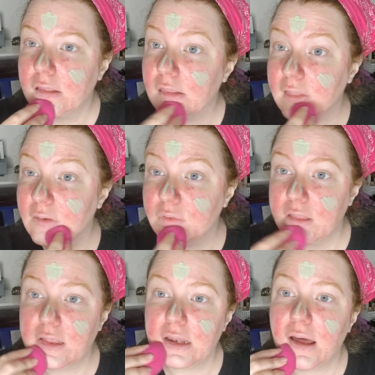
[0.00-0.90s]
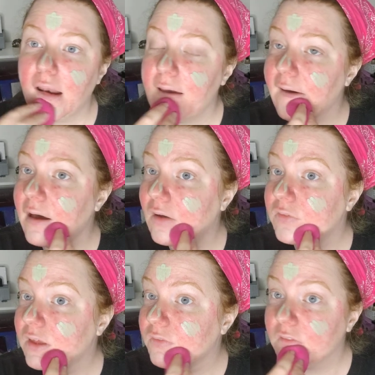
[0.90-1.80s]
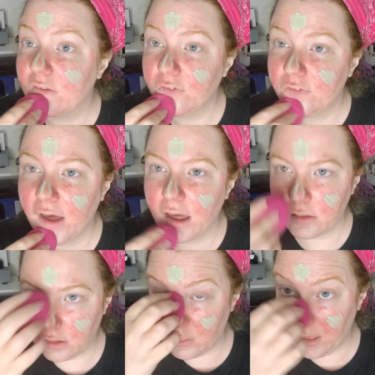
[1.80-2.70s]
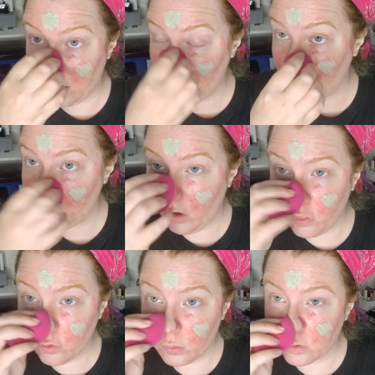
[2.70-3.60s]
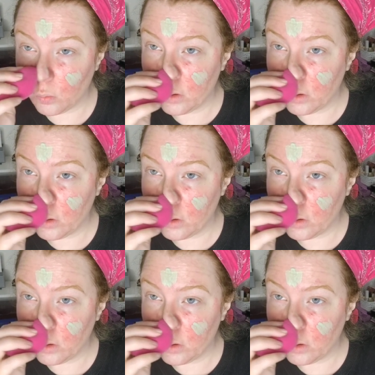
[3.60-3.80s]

slaves did not have, given the fact that her father was a